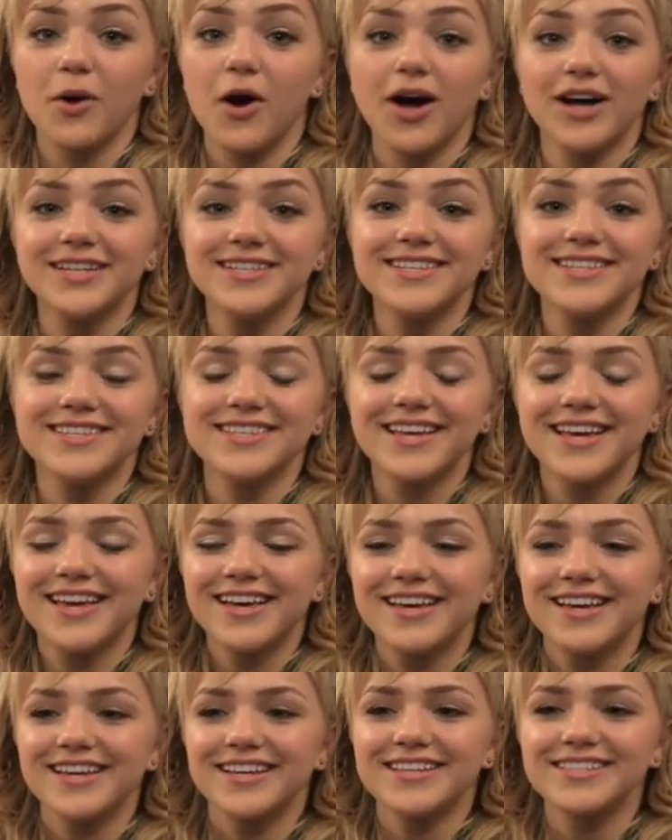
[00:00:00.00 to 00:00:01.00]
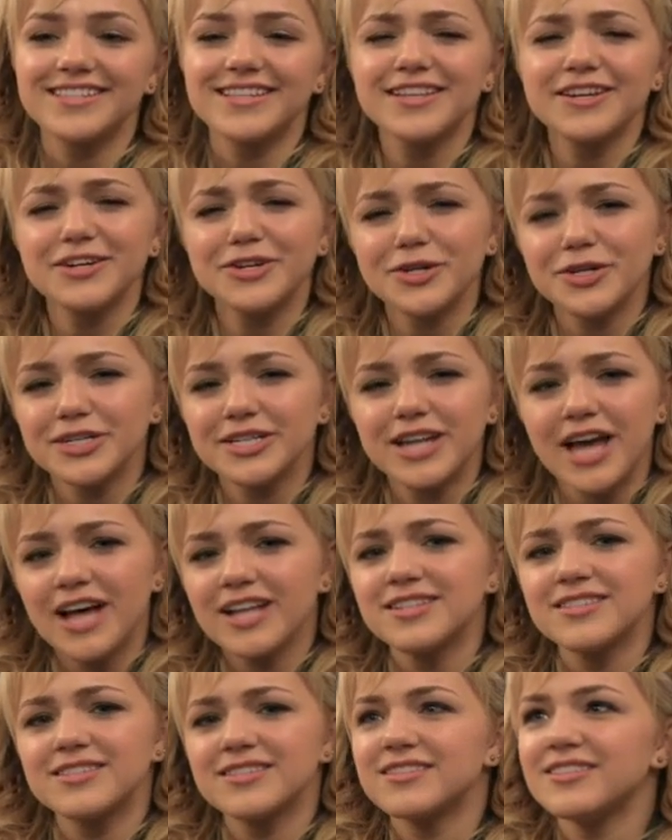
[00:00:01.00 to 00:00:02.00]
wants. He's a little
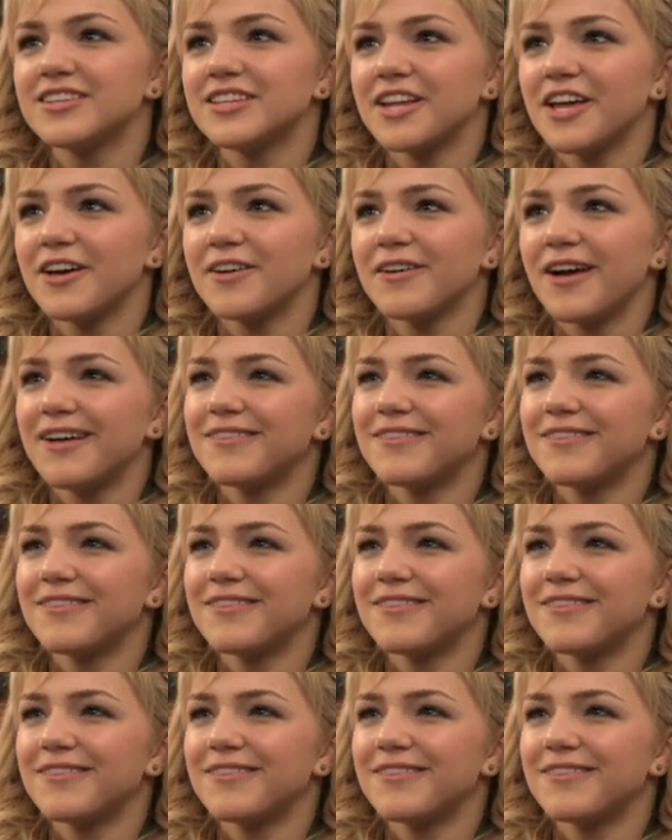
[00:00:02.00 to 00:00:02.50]
nuts, you know.